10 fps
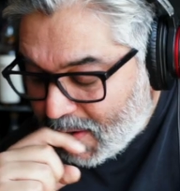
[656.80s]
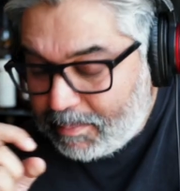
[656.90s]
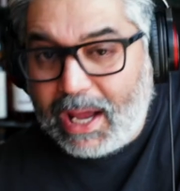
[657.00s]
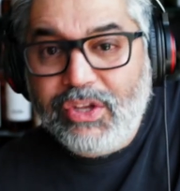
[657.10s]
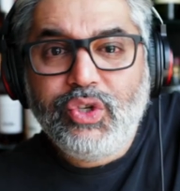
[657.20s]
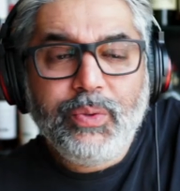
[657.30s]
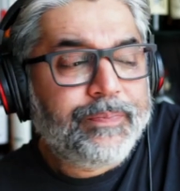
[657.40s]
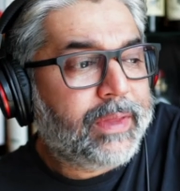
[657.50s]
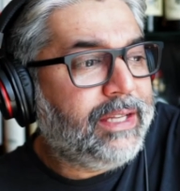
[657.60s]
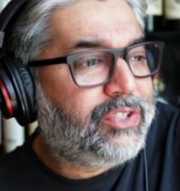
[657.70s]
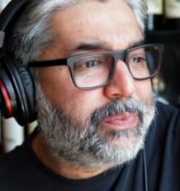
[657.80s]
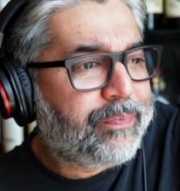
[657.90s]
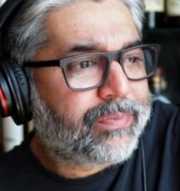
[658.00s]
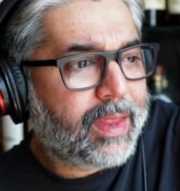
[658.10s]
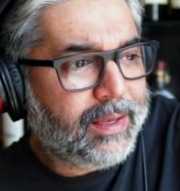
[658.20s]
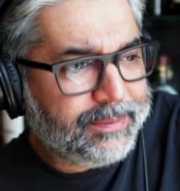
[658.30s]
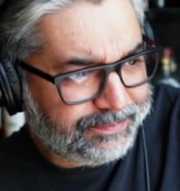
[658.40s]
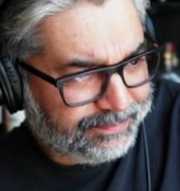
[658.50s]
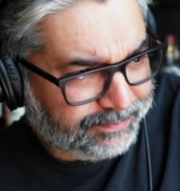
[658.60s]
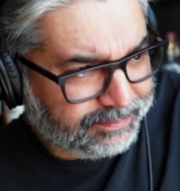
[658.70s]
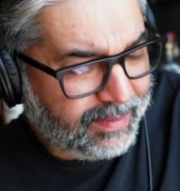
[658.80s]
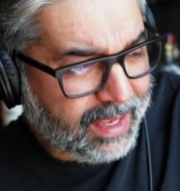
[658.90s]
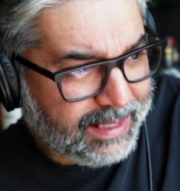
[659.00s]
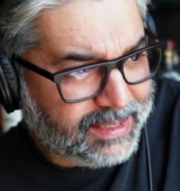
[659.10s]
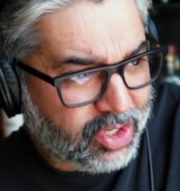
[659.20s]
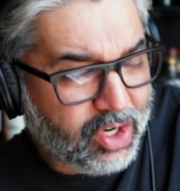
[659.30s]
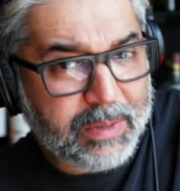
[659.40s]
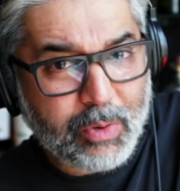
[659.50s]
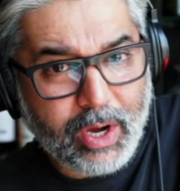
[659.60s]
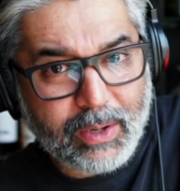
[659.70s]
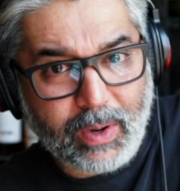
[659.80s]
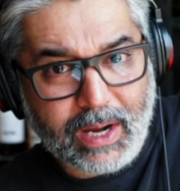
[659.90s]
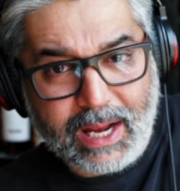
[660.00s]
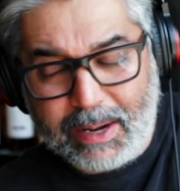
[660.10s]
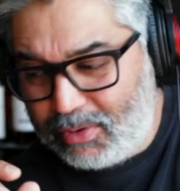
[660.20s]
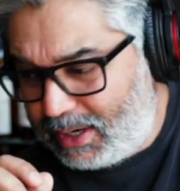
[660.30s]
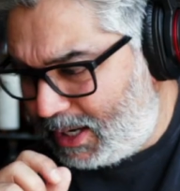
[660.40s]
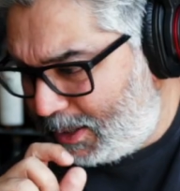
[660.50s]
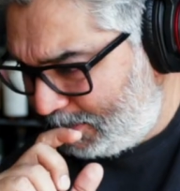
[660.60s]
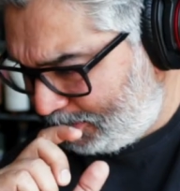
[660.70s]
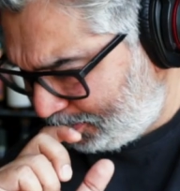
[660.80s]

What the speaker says: Mind you, it's early morning where I am right now.